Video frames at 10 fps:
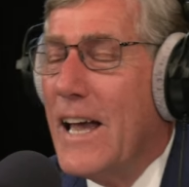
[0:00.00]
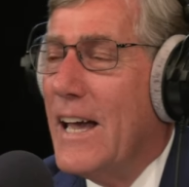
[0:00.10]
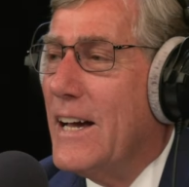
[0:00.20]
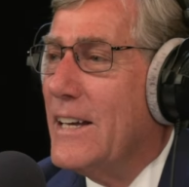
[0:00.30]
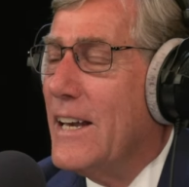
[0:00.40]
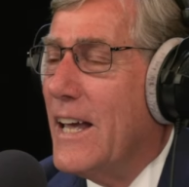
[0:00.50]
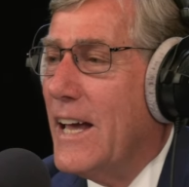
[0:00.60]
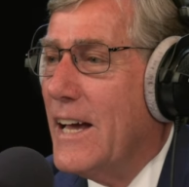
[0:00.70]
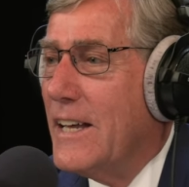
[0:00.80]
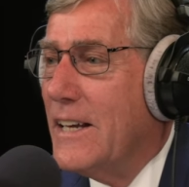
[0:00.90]
And,
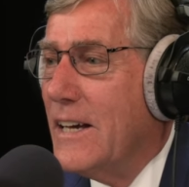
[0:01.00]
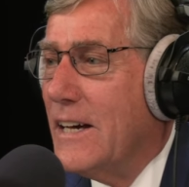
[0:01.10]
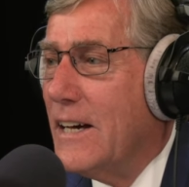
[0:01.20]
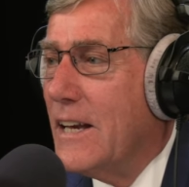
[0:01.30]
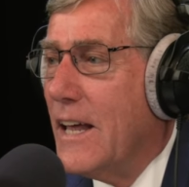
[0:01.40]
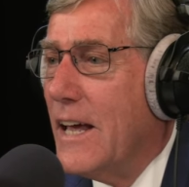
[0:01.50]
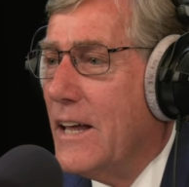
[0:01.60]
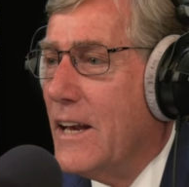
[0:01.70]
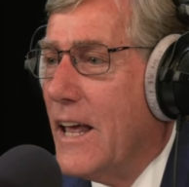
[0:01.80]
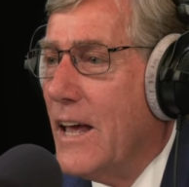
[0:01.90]
and, uh,
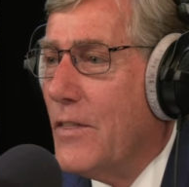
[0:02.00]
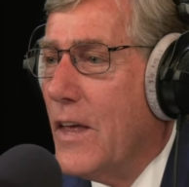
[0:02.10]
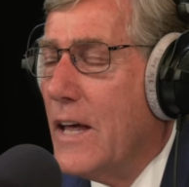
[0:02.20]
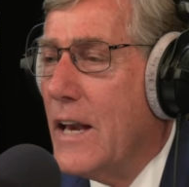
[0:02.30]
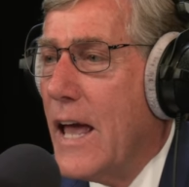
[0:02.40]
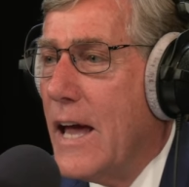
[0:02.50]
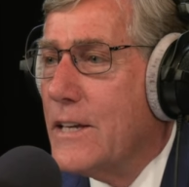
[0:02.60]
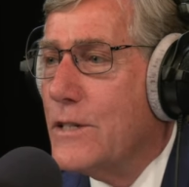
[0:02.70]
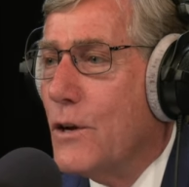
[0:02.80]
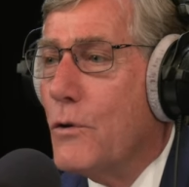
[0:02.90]
and, and then
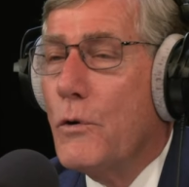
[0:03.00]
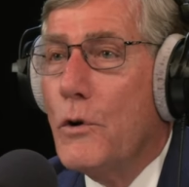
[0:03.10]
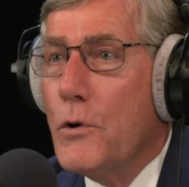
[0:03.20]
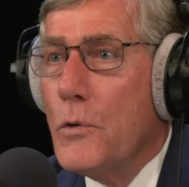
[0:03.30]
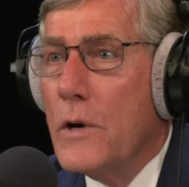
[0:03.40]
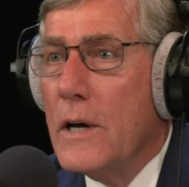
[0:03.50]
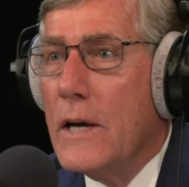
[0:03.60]
as it grew,